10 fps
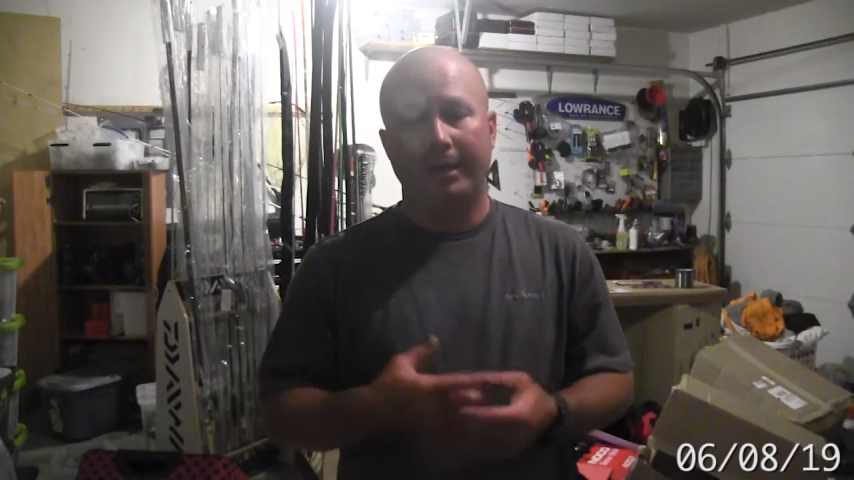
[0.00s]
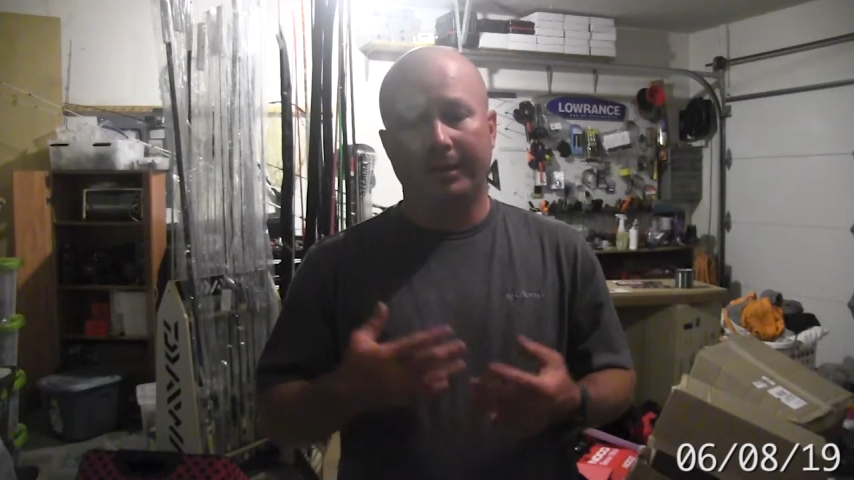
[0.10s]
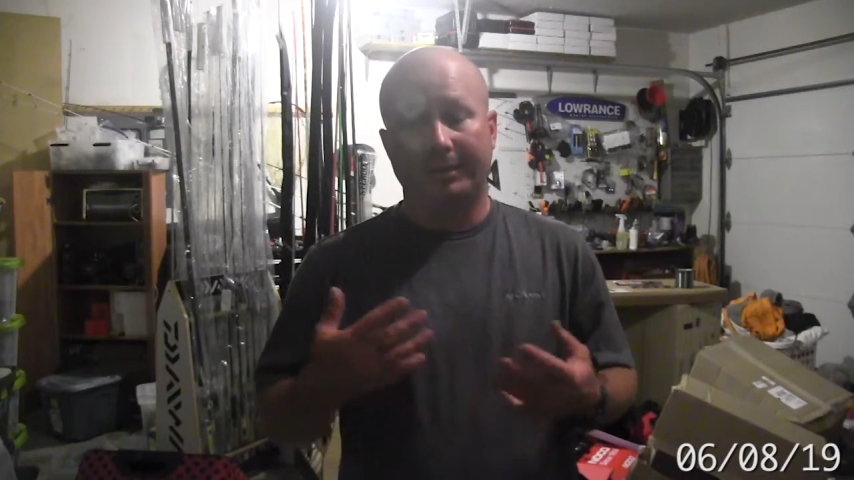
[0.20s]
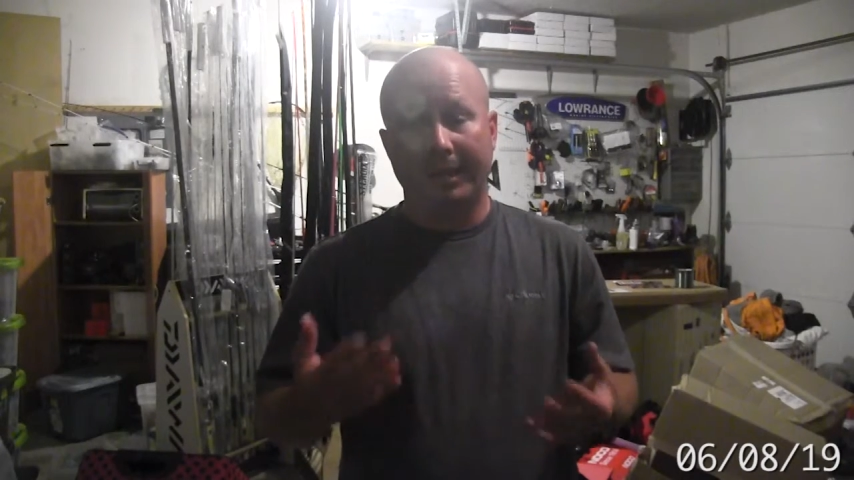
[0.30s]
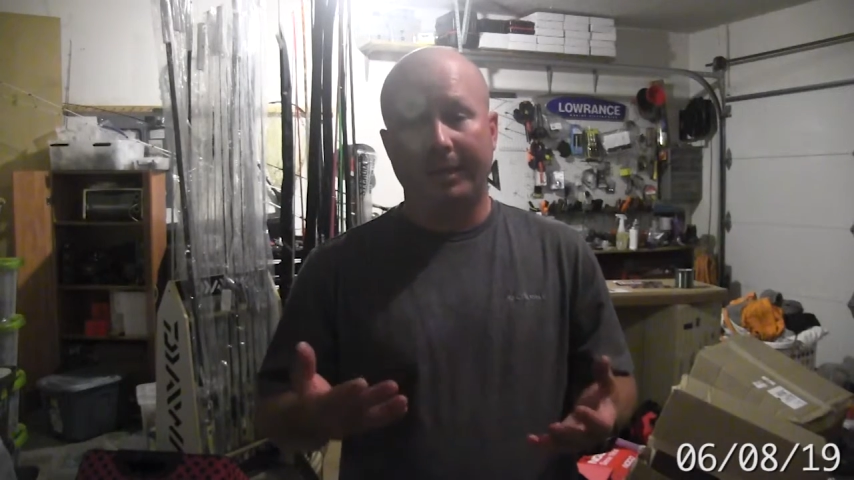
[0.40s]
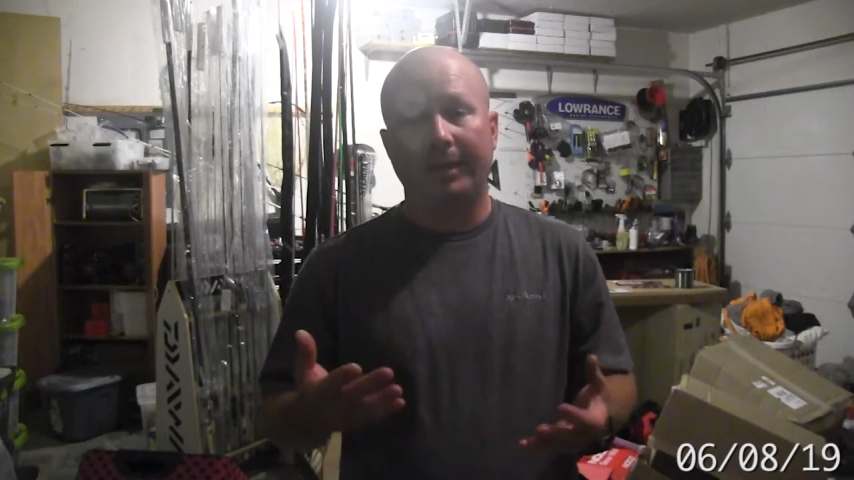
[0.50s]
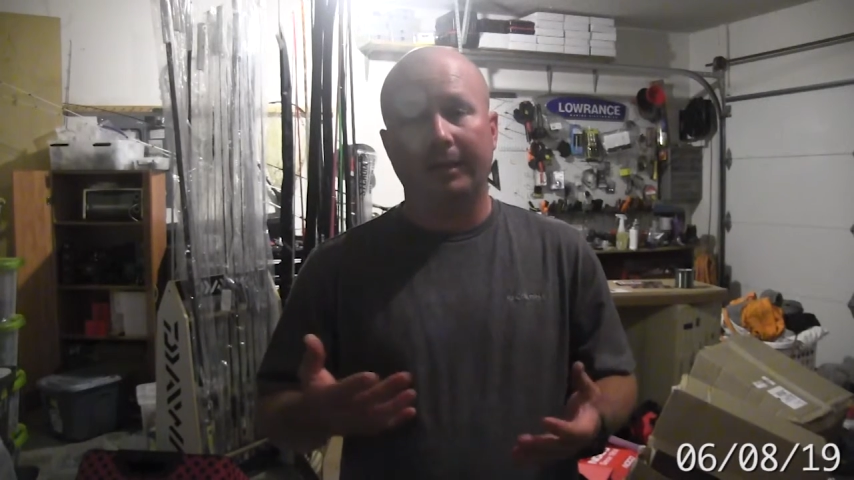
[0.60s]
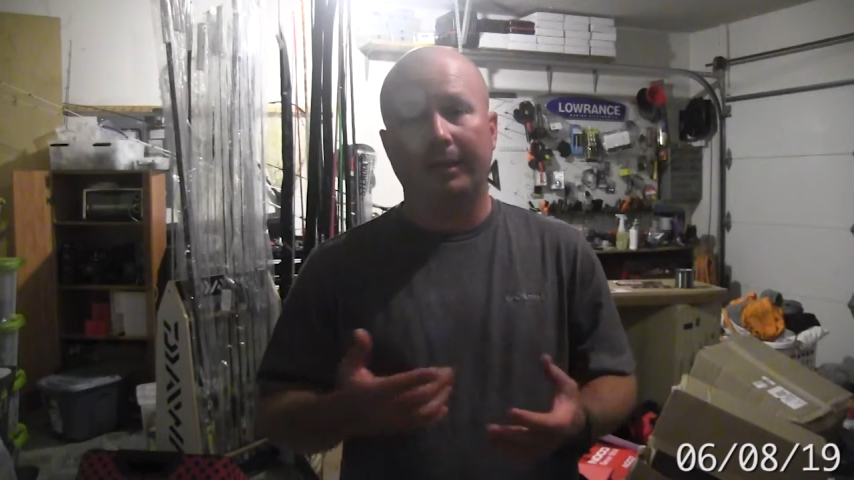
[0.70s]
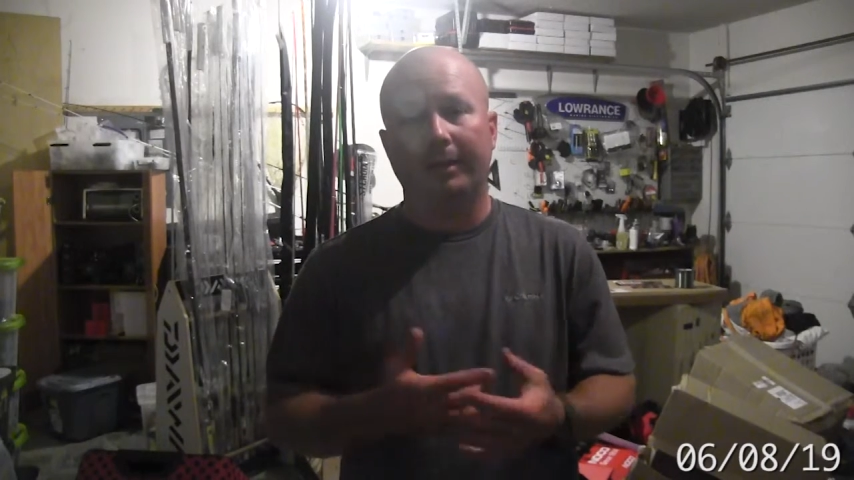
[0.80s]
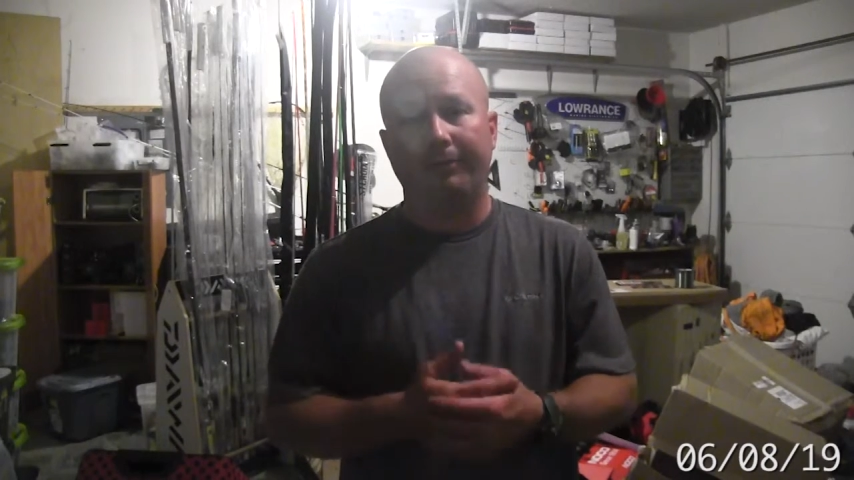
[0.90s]
is taking
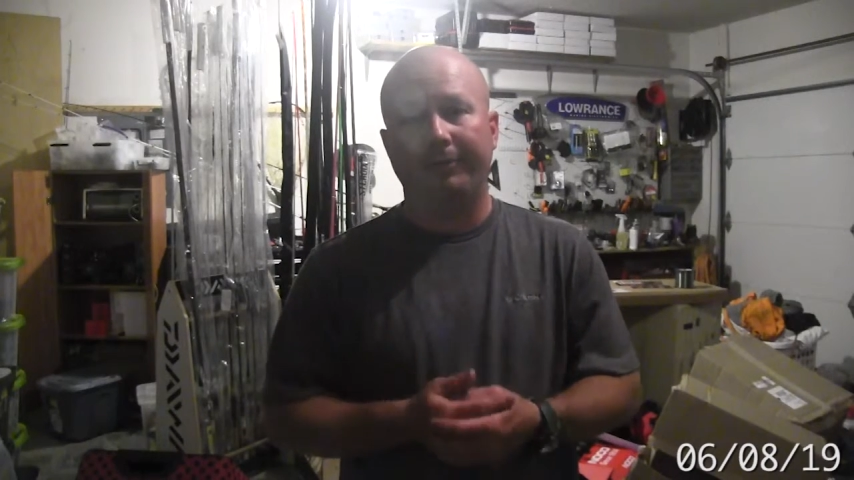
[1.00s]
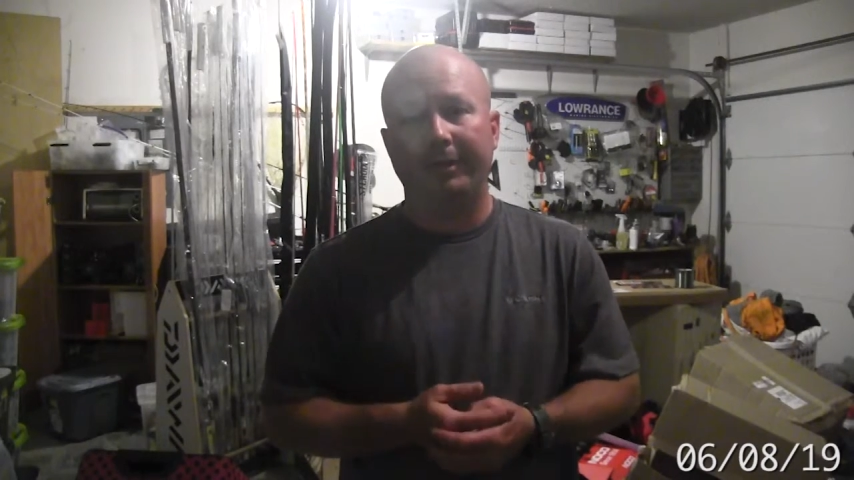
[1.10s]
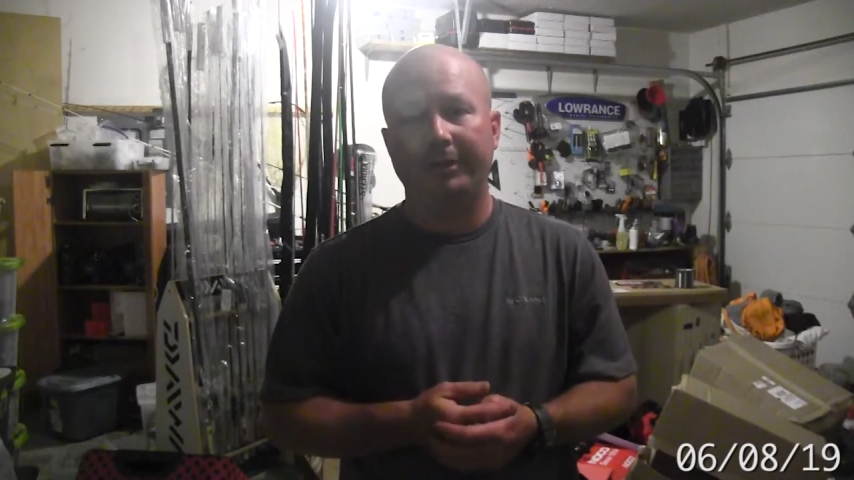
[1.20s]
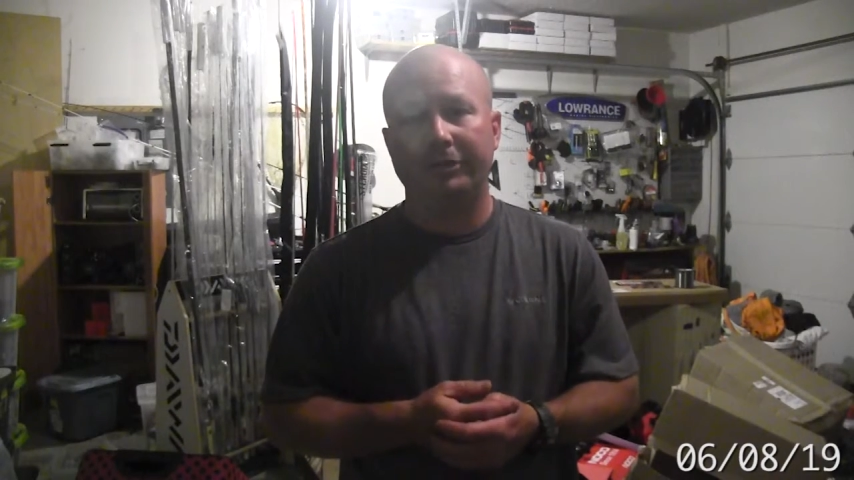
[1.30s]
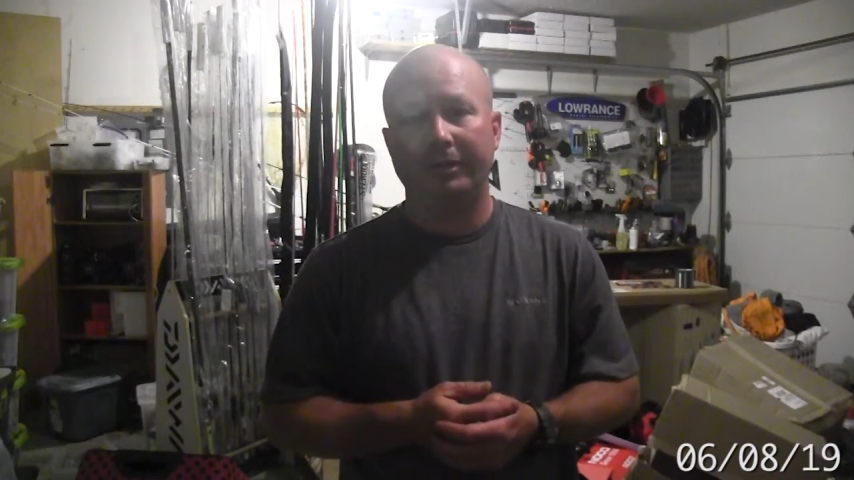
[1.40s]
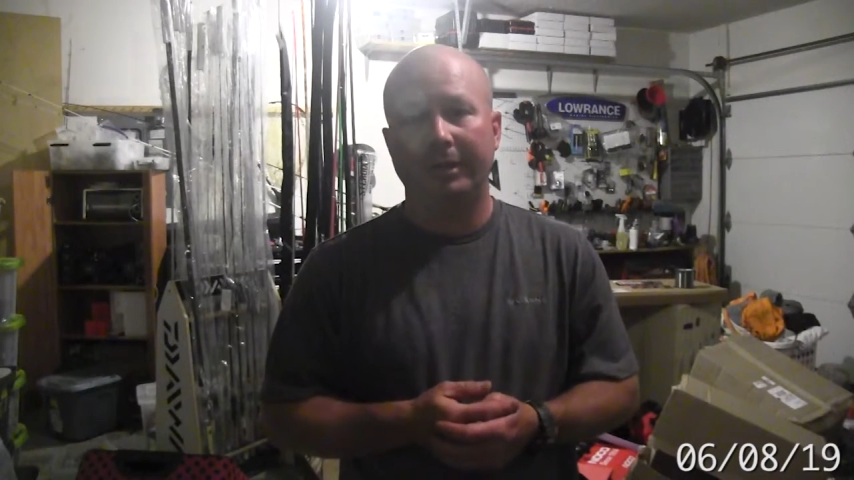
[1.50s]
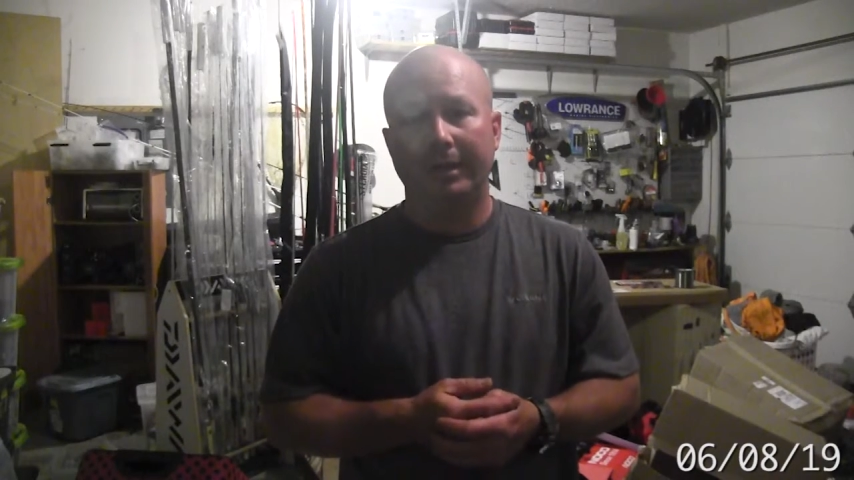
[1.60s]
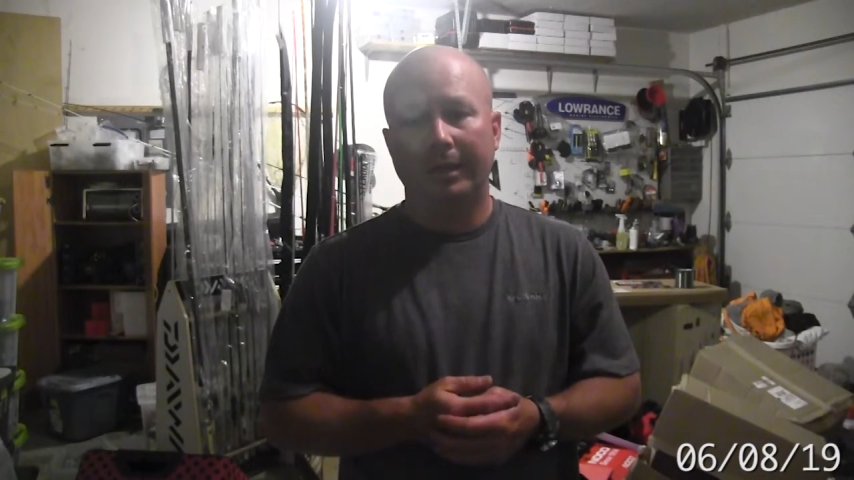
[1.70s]
a lot of fish.